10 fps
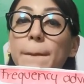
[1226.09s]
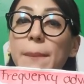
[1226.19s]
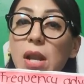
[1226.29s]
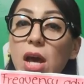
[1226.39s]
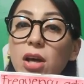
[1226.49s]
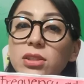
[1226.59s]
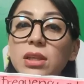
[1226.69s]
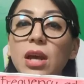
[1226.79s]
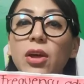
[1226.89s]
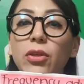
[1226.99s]
plus
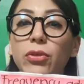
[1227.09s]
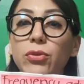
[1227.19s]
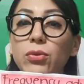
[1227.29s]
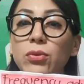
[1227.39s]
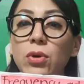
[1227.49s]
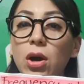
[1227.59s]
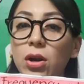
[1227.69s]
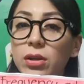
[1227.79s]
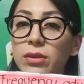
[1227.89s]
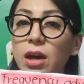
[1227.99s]
do
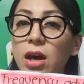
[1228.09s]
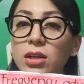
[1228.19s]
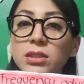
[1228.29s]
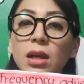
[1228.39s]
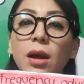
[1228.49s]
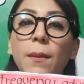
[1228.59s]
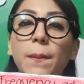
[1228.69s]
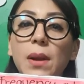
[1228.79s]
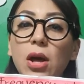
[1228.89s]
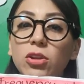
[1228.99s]
or does
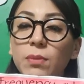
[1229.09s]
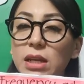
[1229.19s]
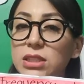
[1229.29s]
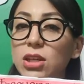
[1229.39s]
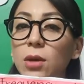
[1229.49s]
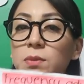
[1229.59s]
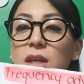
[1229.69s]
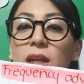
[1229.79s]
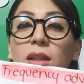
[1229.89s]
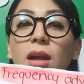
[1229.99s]
plus my
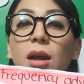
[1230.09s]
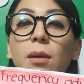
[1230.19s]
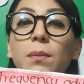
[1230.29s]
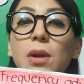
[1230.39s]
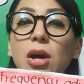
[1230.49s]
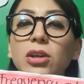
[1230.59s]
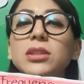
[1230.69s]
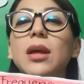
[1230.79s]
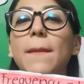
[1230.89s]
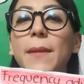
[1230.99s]
subject
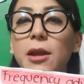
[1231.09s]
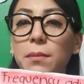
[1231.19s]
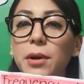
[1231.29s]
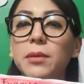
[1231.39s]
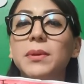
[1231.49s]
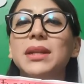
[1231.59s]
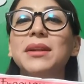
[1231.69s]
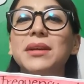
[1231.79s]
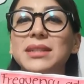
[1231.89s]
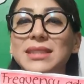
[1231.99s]
plus my verb
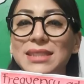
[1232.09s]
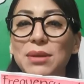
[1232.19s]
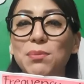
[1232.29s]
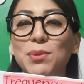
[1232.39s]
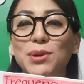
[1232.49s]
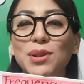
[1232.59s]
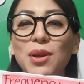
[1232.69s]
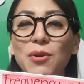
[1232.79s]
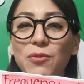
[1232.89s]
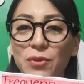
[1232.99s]
in simple
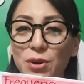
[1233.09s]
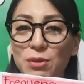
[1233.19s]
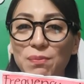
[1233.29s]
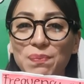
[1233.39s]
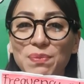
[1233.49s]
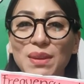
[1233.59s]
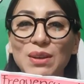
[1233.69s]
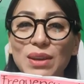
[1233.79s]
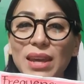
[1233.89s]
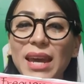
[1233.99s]
form.
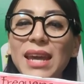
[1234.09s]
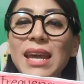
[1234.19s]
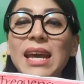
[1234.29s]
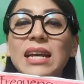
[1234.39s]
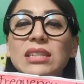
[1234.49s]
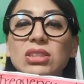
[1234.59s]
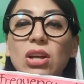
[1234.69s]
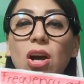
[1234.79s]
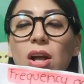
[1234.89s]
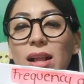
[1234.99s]
Okay,
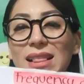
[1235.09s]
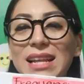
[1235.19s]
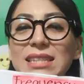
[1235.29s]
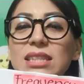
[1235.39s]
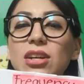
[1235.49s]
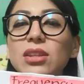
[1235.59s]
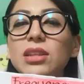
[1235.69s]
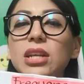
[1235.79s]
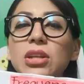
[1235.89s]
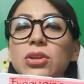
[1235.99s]
so let's
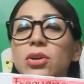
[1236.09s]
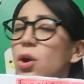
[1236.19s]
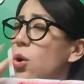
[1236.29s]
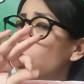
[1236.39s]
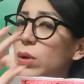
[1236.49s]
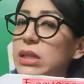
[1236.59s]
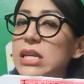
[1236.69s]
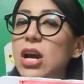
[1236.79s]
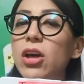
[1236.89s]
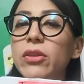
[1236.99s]
continue with
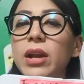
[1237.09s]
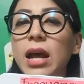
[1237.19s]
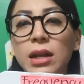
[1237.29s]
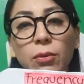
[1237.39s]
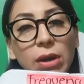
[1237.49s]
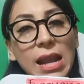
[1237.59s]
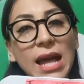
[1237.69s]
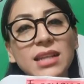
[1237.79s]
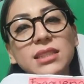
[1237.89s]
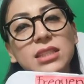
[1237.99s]
the other and our
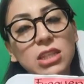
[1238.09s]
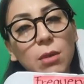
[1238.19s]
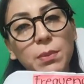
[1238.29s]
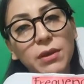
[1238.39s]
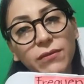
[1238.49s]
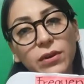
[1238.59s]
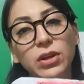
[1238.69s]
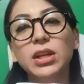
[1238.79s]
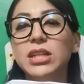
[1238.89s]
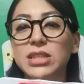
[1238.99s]
last topic
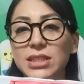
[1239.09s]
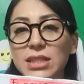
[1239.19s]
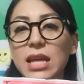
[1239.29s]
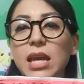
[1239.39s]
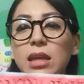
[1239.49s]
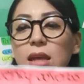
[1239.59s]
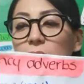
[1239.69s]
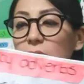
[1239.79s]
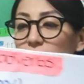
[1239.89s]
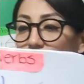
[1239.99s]
for today.
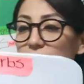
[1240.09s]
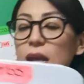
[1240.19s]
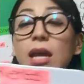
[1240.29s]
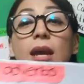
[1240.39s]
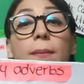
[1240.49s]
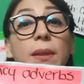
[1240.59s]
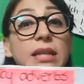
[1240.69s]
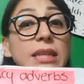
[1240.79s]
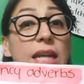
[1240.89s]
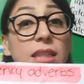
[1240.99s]
Okay,
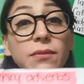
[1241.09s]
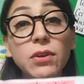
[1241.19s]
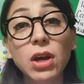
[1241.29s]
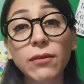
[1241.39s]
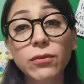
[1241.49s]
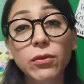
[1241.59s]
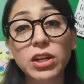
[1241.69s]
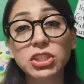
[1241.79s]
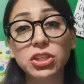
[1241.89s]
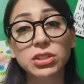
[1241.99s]
please guys, if you have
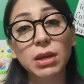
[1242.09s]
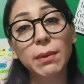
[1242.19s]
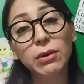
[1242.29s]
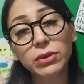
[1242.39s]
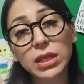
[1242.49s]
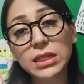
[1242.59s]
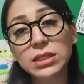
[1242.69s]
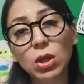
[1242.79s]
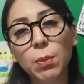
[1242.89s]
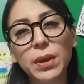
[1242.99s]
questions about these
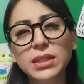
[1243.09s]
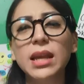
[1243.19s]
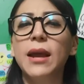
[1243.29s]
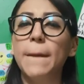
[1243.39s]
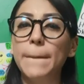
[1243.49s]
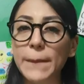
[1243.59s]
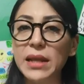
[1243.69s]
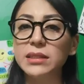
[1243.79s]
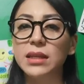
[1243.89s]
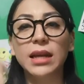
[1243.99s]
topics,
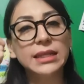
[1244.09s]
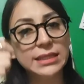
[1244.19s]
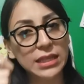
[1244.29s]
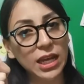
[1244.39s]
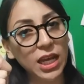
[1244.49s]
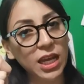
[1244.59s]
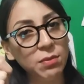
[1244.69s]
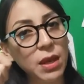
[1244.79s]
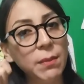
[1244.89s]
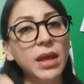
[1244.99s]
please
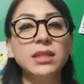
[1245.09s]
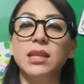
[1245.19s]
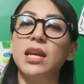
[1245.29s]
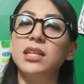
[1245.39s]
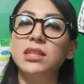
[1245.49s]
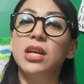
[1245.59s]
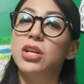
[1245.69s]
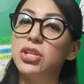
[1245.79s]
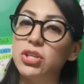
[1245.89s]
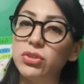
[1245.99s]
send me a message
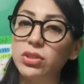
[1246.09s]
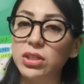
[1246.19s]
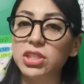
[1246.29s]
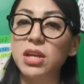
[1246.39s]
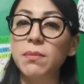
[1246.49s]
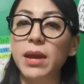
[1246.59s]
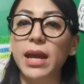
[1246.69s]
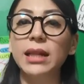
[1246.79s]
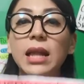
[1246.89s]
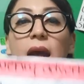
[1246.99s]
using
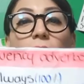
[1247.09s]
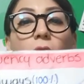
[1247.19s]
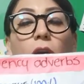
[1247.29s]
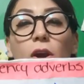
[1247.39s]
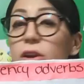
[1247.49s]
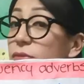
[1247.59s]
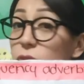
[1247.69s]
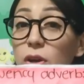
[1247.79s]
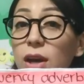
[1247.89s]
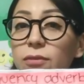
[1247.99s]
Gmail, or if
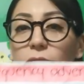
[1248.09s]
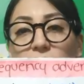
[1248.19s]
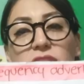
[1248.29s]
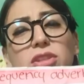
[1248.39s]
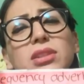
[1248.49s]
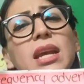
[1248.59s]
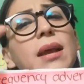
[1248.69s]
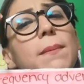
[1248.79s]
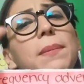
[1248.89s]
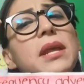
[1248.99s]
you don't have questions,
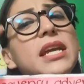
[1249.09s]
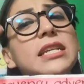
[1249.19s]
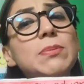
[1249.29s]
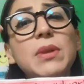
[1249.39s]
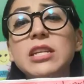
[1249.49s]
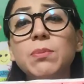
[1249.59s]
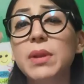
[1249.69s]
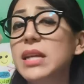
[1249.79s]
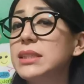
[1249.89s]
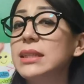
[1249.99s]
please
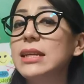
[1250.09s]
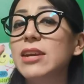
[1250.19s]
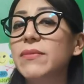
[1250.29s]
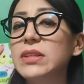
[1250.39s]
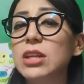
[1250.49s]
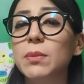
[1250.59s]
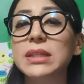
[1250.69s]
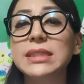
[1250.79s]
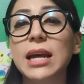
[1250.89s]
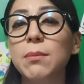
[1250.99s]
give me some
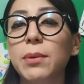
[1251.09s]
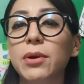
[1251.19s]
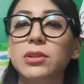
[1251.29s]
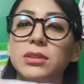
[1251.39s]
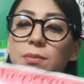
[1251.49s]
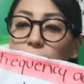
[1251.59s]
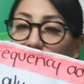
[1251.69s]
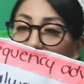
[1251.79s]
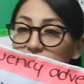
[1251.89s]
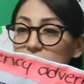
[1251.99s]
examples.
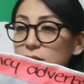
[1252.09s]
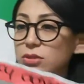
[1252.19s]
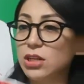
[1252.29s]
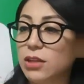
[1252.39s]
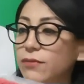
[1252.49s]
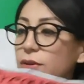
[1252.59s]
Please do not